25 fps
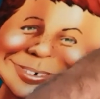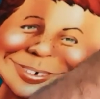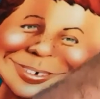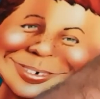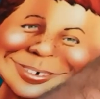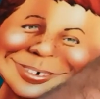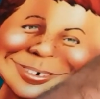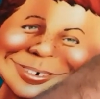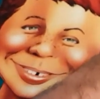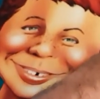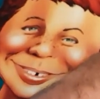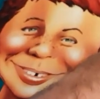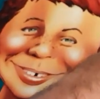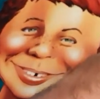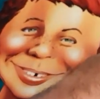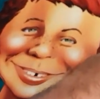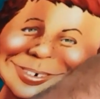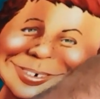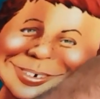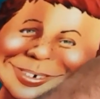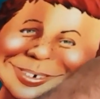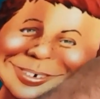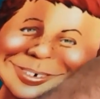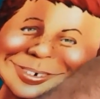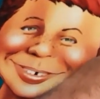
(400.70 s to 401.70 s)

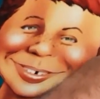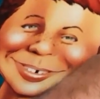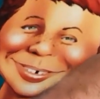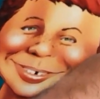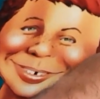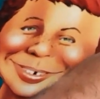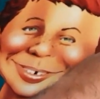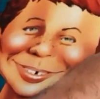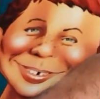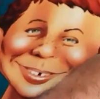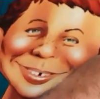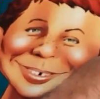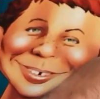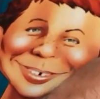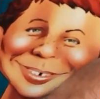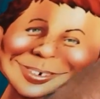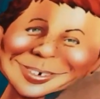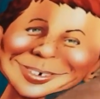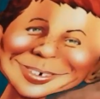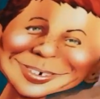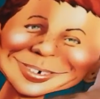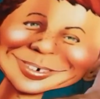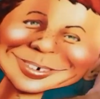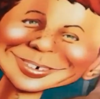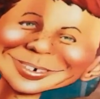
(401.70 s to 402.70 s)

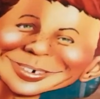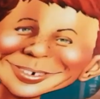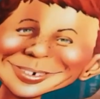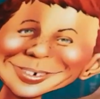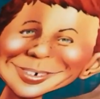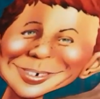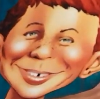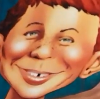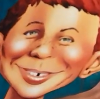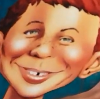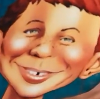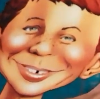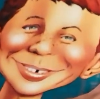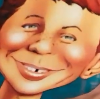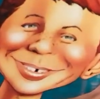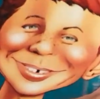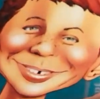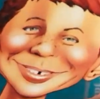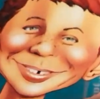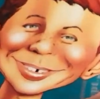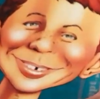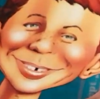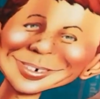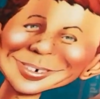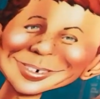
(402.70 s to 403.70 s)

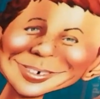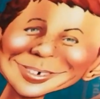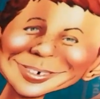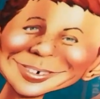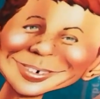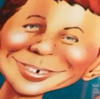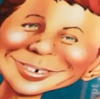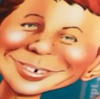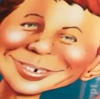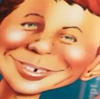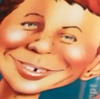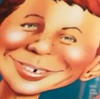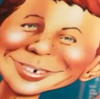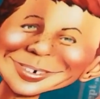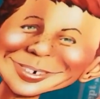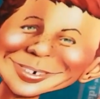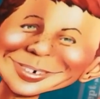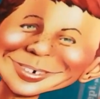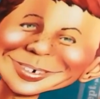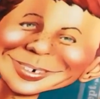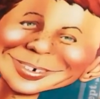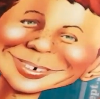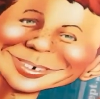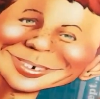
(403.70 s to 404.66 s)
[no speech]